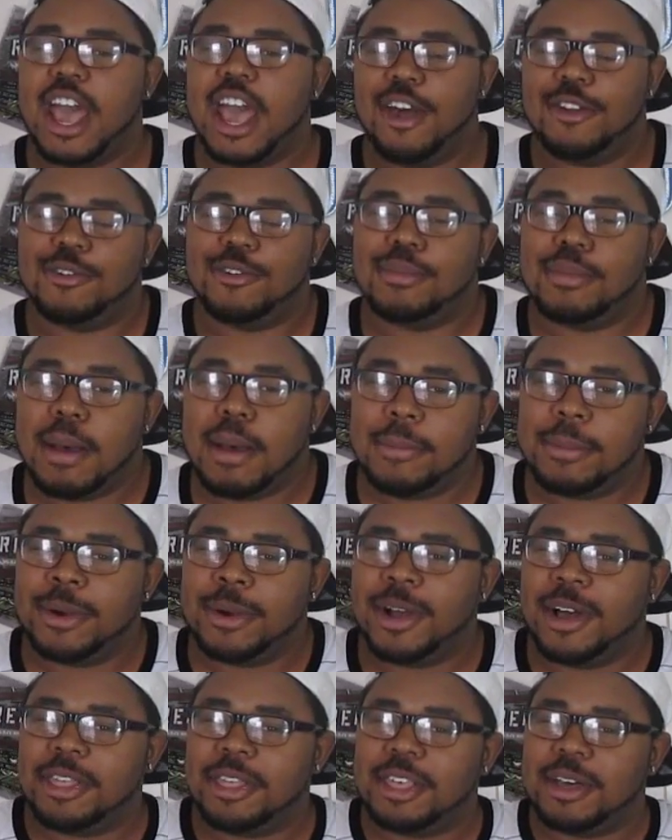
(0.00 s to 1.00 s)
And
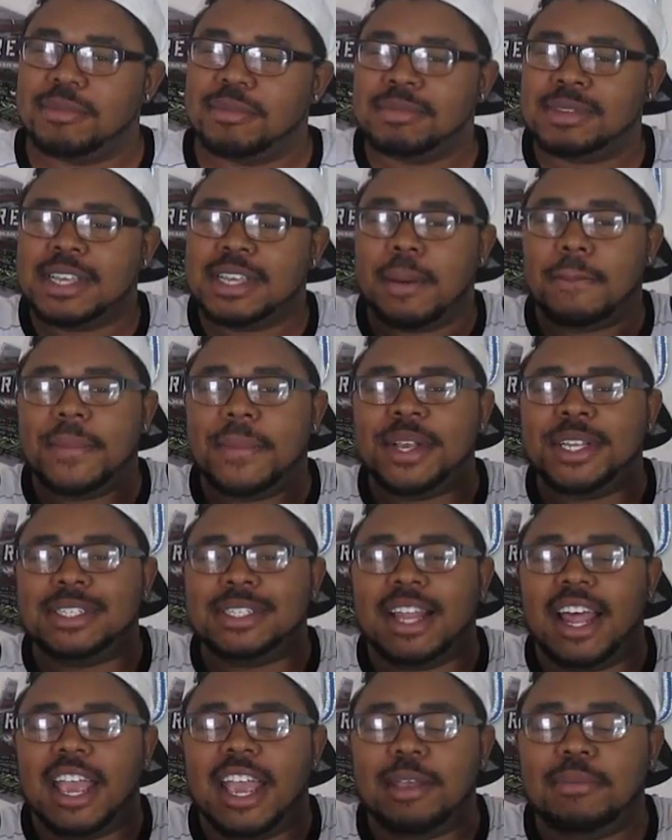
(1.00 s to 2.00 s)
remember, a thumbs up means
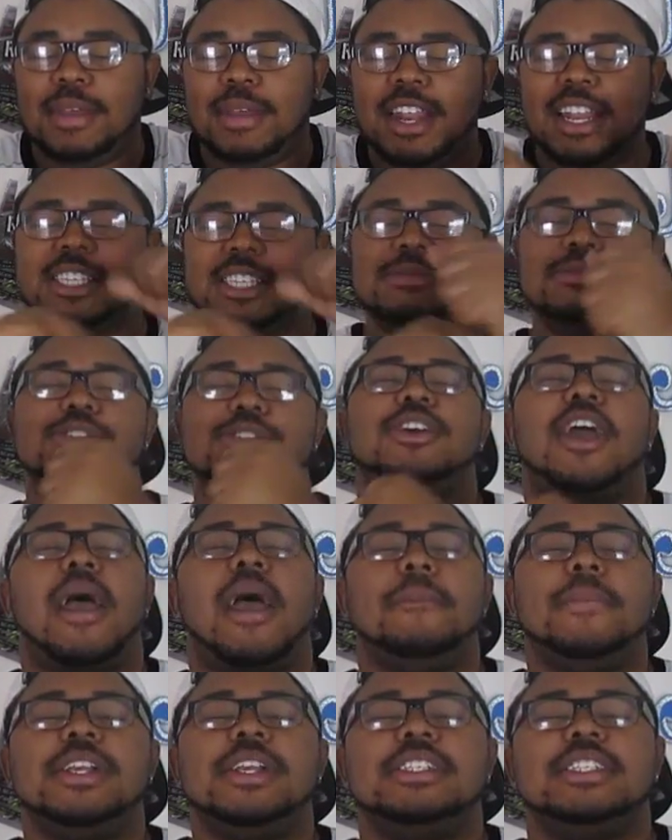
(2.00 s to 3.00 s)
you like me and a
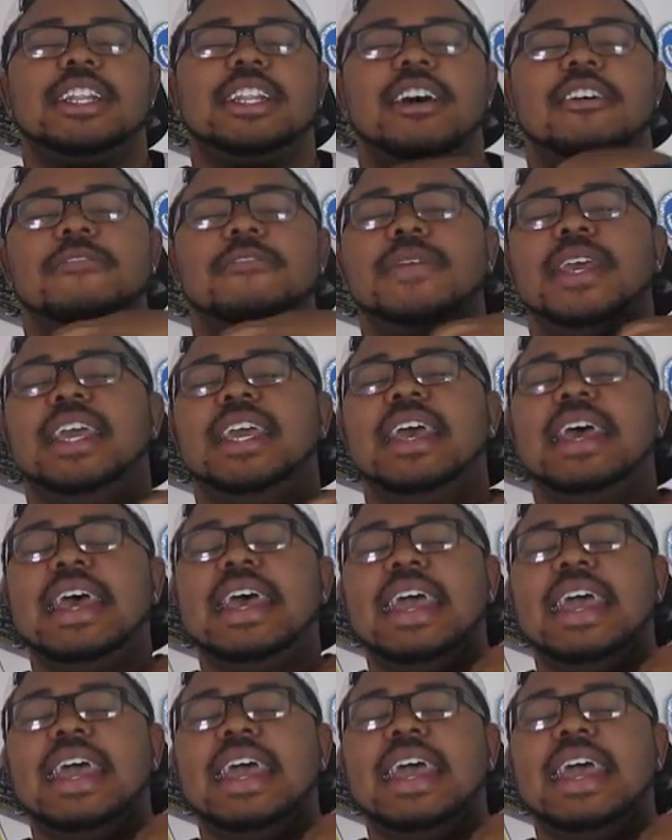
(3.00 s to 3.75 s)
subscribe means you love me.